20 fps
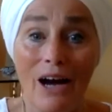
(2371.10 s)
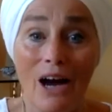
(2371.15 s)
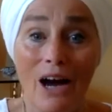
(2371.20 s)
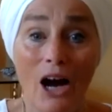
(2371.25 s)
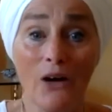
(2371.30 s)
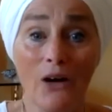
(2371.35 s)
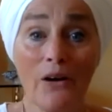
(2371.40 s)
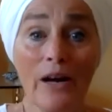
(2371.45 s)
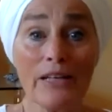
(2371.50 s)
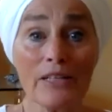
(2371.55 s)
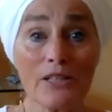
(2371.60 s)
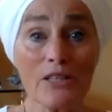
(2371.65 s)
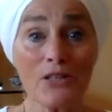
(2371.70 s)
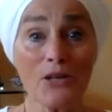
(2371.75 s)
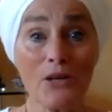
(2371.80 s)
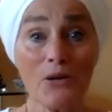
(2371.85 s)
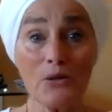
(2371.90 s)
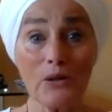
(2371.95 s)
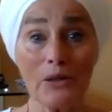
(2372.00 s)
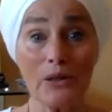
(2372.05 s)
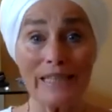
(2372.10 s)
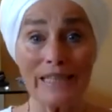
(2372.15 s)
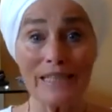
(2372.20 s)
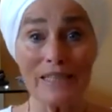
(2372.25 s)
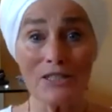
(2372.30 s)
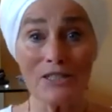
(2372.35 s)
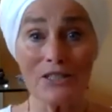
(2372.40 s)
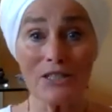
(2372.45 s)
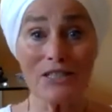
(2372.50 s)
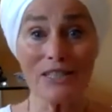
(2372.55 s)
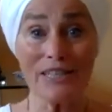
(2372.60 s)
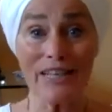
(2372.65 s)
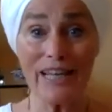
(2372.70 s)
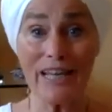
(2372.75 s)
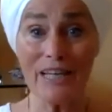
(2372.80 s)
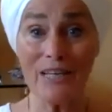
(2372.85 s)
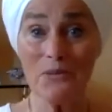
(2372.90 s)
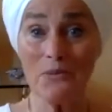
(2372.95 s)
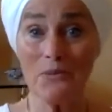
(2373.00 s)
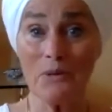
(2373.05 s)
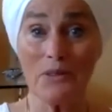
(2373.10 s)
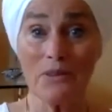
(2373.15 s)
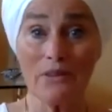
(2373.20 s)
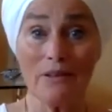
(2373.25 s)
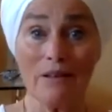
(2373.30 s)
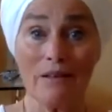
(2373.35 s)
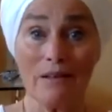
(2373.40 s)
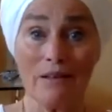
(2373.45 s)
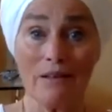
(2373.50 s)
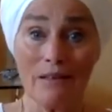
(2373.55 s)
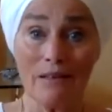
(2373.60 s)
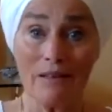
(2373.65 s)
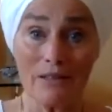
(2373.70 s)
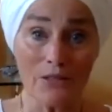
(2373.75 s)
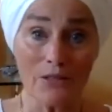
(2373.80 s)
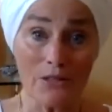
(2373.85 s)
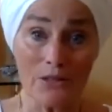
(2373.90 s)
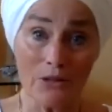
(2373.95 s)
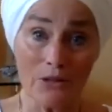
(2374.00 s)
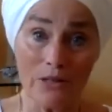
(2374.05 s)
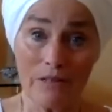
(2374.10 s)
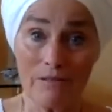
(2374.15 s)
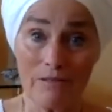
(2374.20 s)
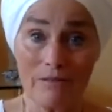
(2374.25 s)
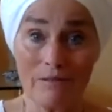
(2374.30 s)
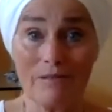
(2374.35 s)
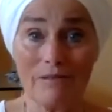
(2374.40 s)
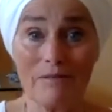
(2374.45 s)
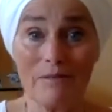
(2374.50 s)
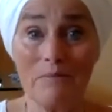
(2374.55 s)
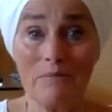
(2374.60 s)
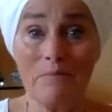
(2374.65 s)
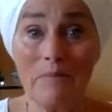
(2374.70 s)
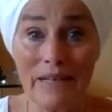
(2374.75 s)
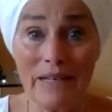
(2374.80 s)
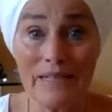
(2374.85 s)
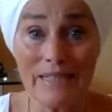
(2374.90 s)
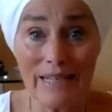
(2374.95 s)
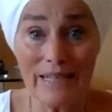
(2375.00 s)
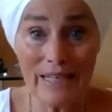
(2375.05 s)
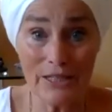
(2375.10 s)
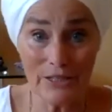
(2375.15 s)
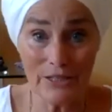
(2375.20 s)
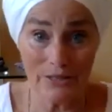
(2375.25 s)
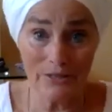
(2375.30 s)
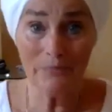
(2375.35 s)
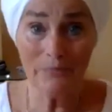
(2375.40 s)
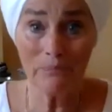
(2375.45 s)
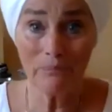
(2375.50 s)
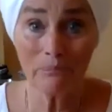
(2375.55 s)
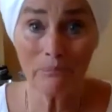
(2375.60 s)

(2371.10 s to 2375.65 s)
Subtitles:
All right, so let's just end with a short meditation.